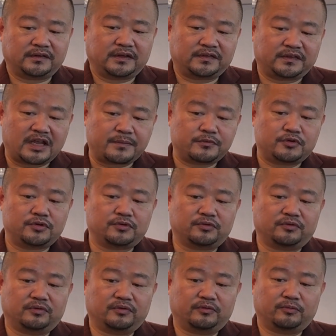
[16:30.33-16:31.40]
the step
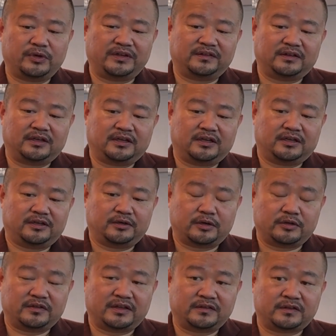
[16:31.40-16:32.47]
two with
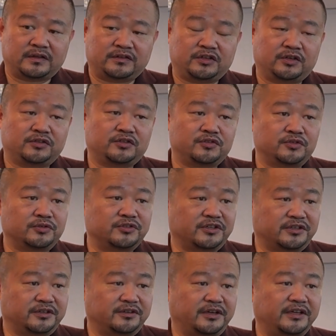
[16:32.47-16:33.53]
the, the, the tilt
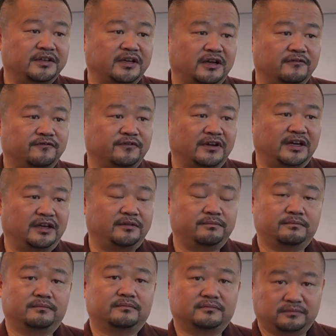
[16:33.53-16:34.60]
rotor, it can fly
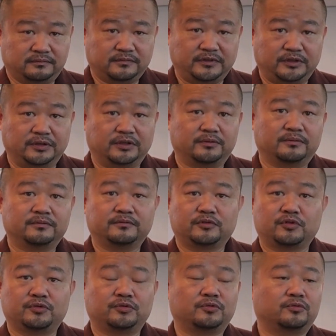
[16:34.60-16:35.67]
you know
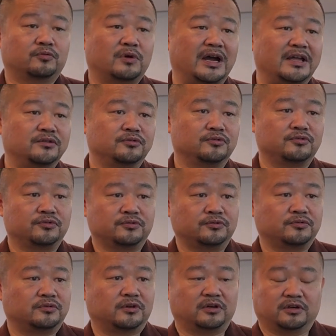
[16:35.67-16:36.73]
two one to
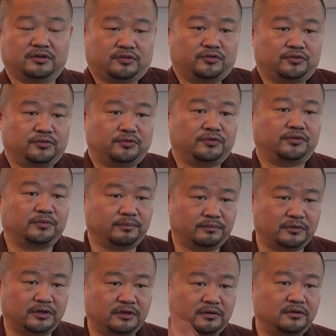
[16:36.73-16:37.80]
two or two to
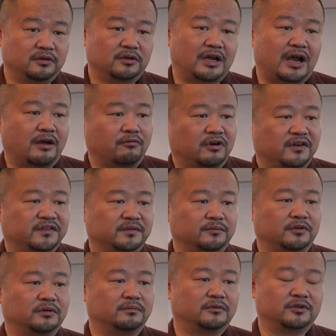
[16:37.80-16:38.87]
more hours
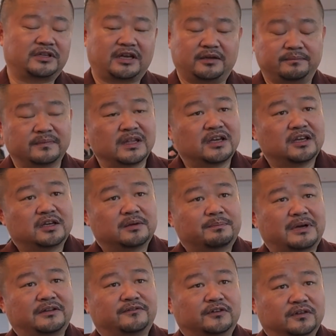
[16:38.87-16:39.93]
more more time
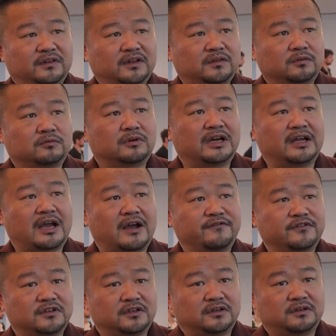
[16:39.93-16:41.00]
but for this one
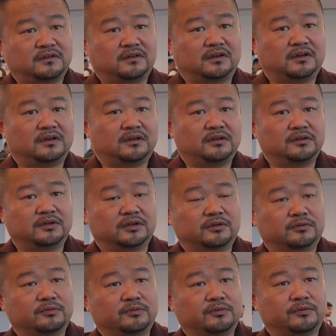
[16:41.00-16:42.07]
after the you know
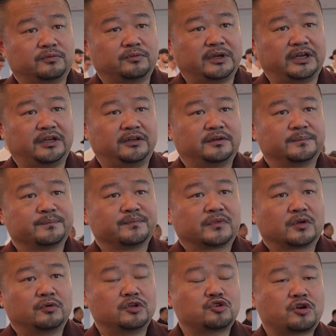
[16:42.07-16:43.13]
we
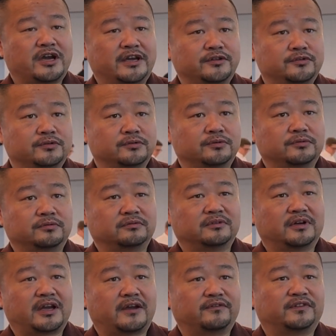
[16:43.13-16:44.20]
we try to
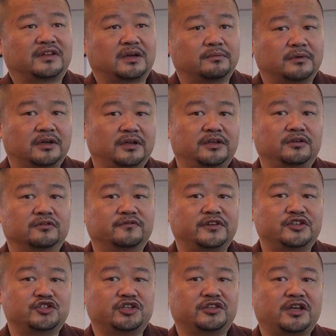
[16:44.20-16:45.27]
have some uh,
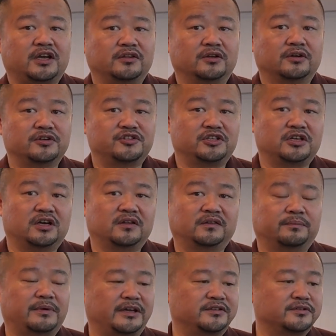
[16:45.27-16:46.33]
innovation technology on
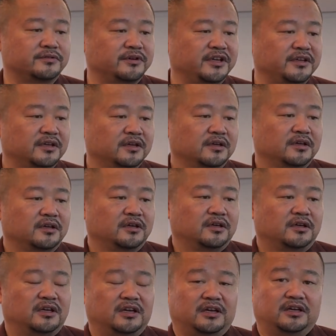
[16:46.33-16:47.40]
the battery
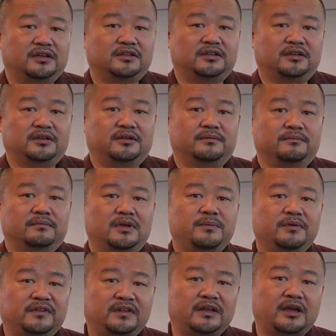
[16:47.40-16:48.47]
and uh,
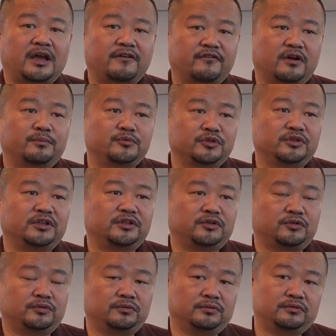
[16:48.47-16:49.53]
maybe they have opportunity
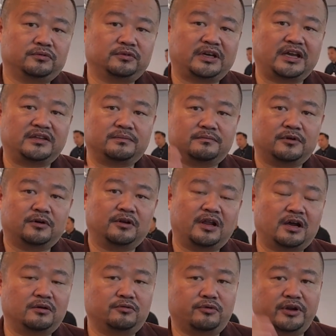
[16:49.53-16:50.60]
to to get more
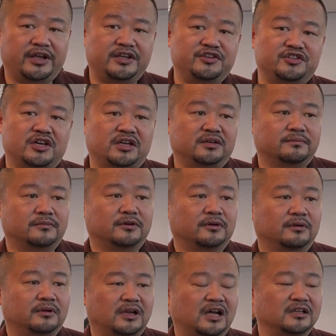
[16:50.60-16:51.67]
long range and
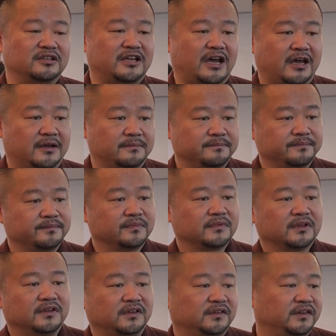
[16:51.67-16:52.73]
more long time
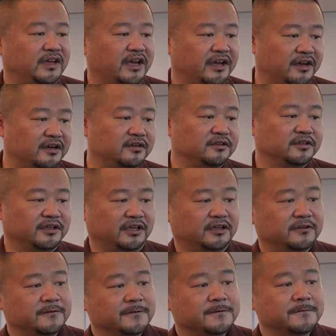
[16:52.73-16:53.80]
easy air
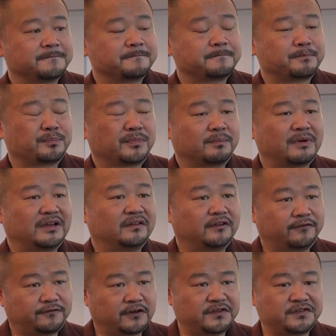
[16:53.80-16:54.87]
yeah mm. but
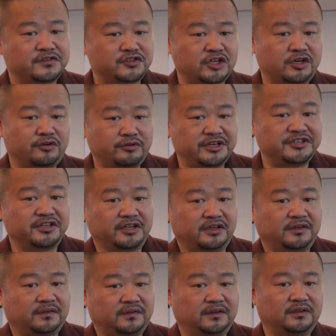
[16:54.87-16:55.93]
the first generation
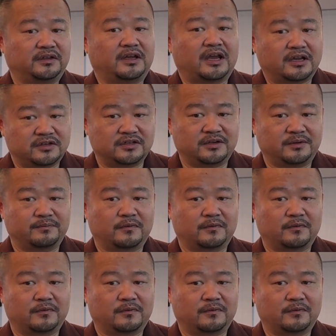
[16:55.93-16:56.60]
is uh, actually